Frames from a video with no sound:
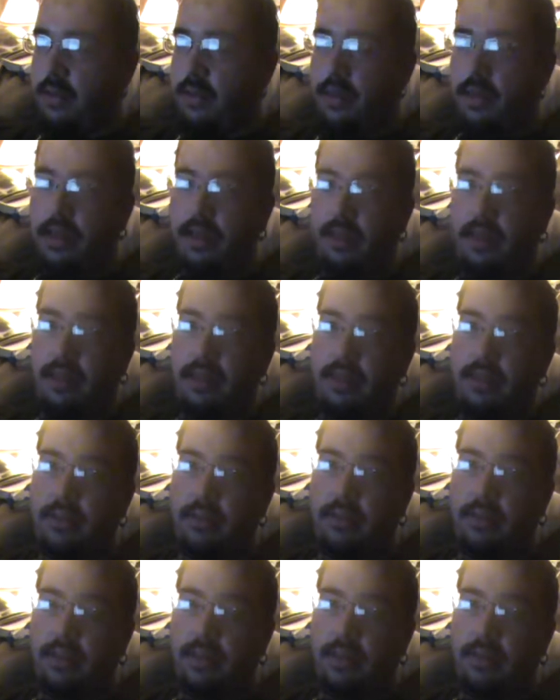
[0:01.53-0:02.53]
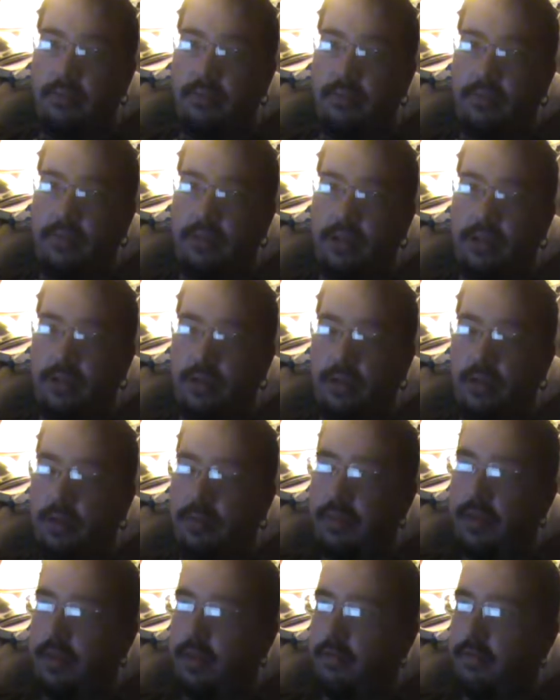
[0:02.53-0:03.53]
Hi guys, just going to
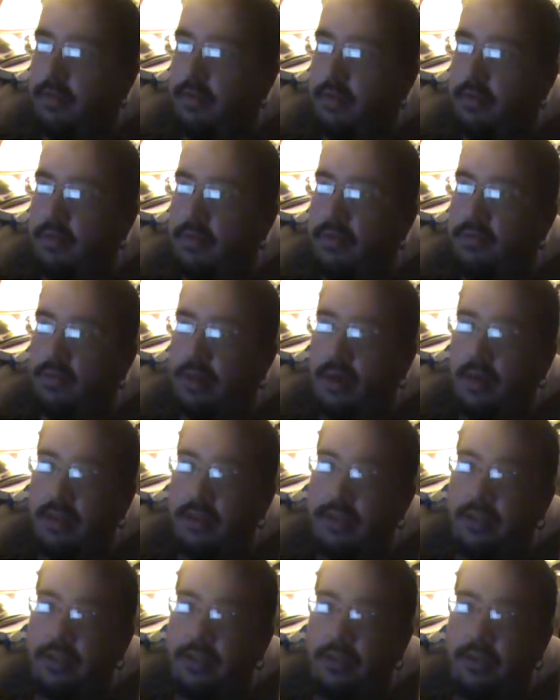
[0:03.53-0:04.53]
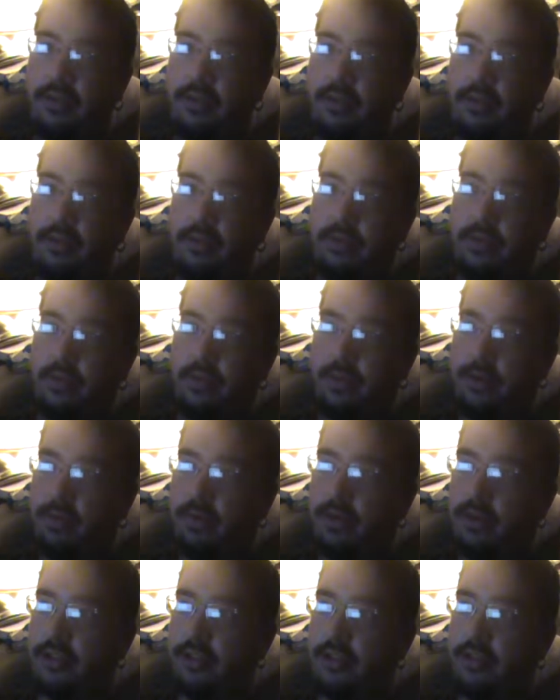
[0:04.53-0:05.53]
make a video response to your
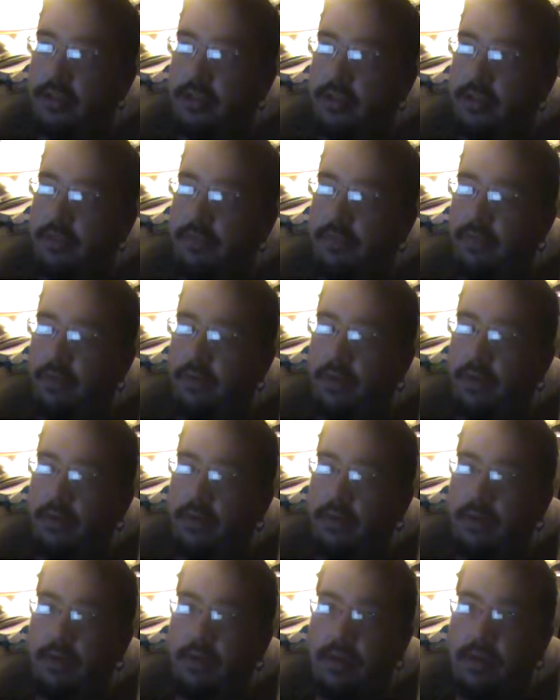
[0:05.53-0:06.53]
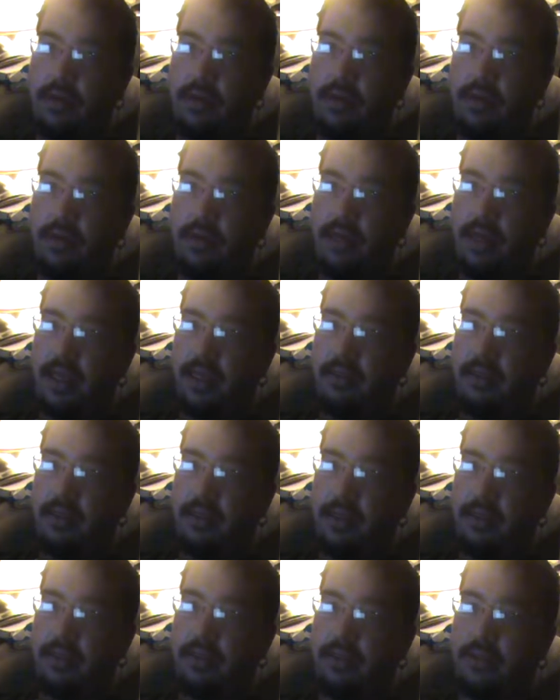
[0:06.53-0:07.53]
questions for
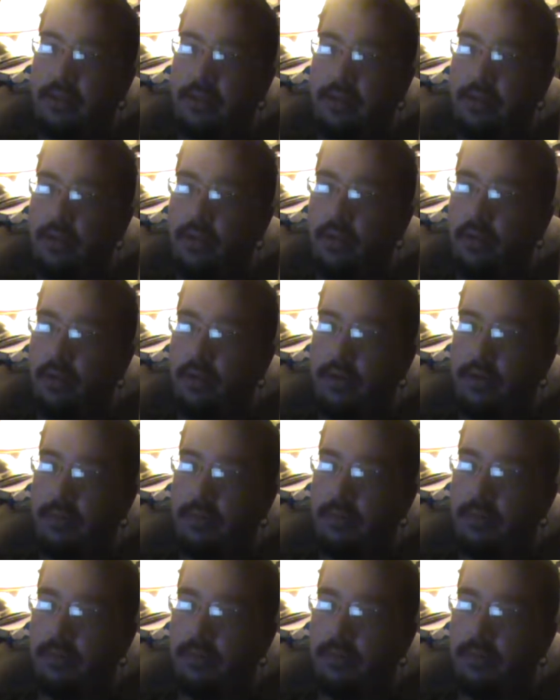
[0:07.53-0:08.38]
atheists or